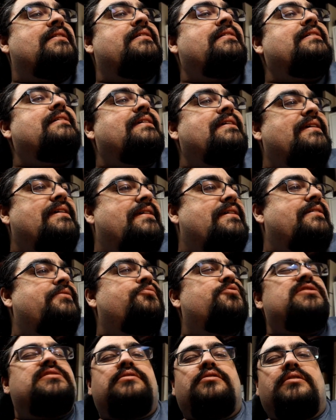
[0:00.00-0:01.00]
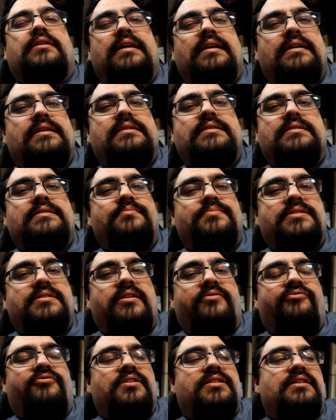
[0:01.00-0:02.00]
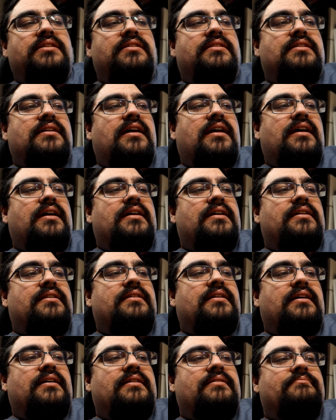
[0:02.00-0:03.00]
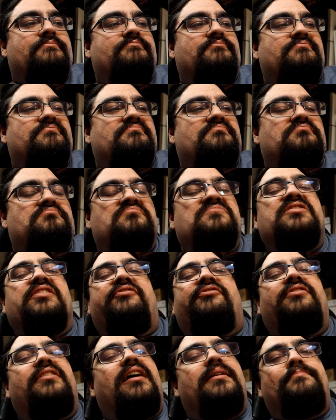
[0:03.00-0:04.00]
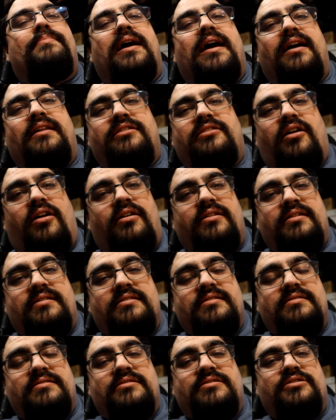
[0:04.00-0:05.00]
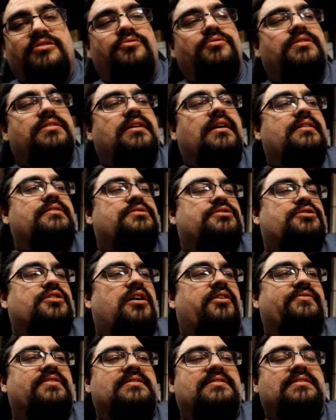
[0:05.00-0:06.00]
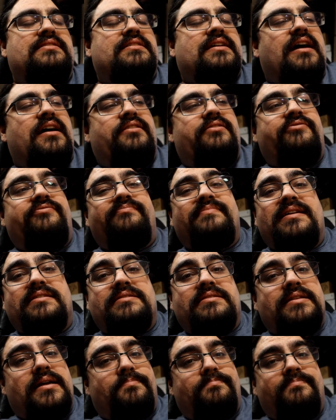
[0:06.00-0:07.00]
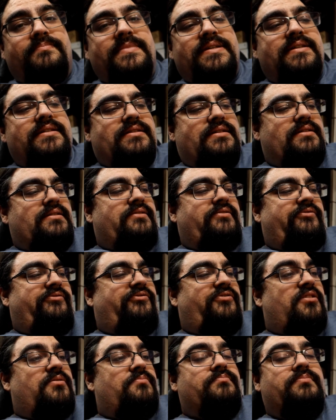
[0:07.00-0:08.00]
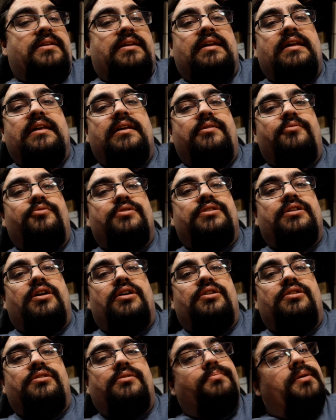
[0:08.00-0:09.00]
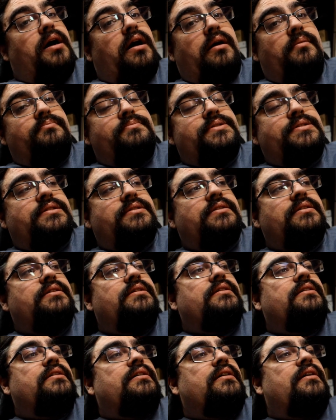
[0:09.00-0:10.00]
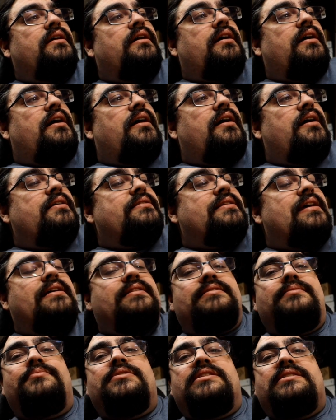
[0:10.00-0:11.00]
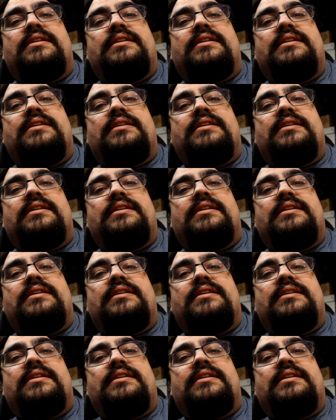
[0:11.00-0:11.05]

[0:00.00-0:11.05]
He was looking into some stuff with it, and the flight path on his suit, as Jarvis is kind of messed up from being hit with all of the bombs, takes him to